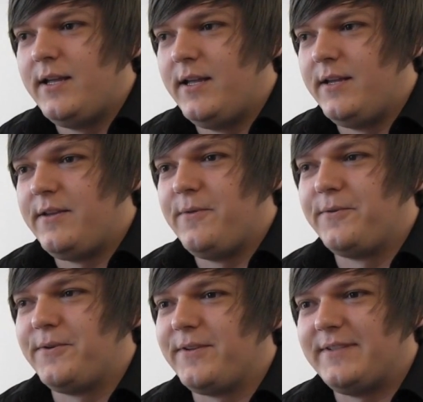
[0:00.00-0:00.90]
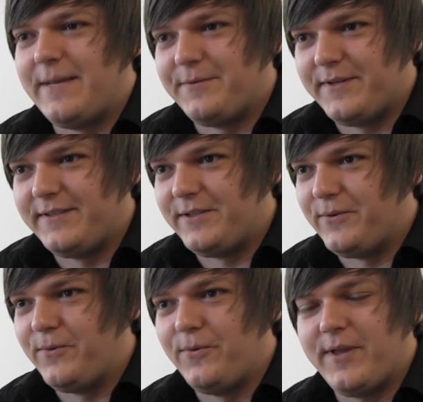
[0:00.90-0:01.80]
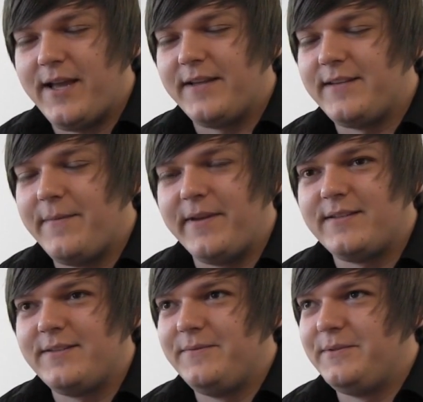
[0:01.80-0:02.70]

And you also got to demonstrate to all the academics,